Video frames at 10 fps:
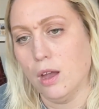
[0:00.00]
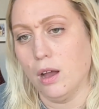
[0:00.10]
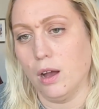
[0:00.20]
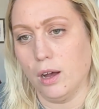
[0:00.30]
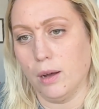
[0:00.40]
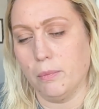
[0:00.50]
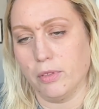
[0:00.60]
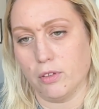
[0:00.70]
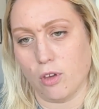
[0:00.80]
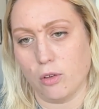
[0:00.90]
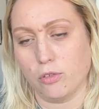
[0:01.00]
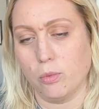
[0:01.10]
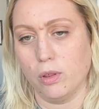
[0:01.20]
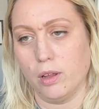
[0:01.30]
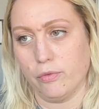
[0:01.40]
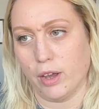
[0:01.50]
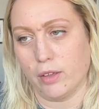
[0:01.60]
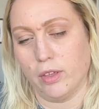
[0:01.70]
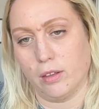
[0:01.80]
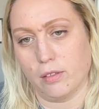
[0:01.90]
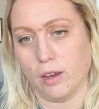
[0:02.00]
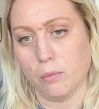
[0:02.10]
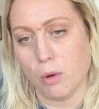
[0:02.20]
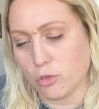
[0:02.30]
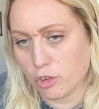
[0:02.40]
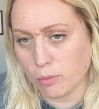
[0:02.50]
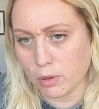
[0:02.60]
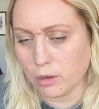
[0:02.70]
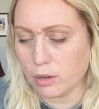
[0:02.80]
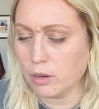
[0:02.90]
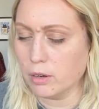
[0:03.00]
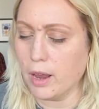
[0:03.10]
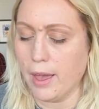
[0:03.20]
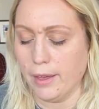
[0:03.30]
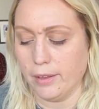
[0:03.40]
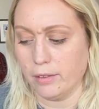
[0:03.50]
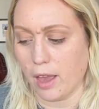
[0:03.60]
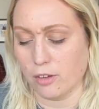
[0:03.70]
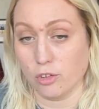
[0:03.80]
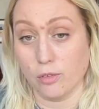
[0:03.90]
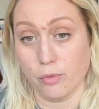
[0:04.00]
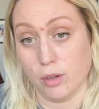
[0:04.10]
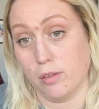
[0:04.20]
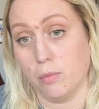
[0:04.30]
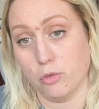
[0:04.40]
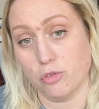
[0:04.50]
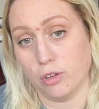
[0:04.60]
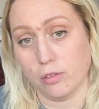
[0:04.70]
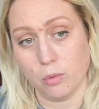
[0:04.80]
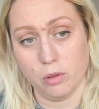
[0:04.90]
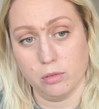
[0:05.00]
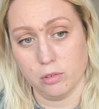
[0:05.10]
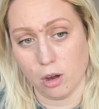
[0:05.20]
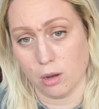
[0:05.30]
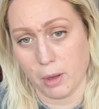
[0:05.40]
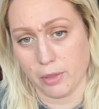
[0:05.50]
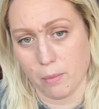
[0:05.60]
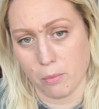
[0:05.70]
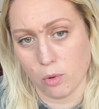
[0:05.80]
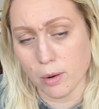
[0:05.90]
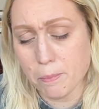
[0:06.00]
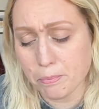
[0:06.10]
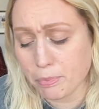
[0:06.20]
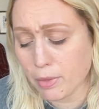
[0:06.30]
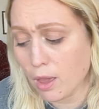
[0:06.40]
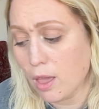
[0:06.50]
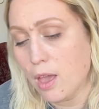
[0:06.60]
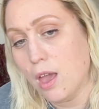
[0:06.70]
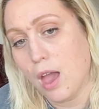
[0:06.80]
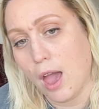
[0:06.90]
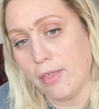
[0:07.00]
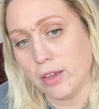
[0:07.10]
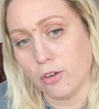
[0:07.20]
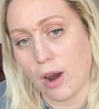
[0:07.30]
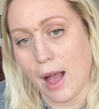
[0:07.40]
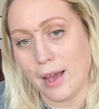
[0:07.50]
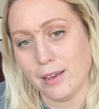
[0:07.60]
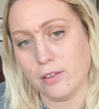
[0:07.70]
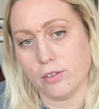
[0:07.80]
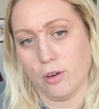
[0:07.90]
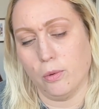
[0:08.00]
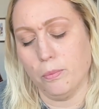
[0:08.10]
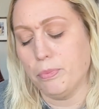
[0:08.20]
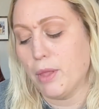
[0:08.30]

Um, this also will affect things like motion blur and actually freezing motion. So we'll talk about that more. And then your ISO.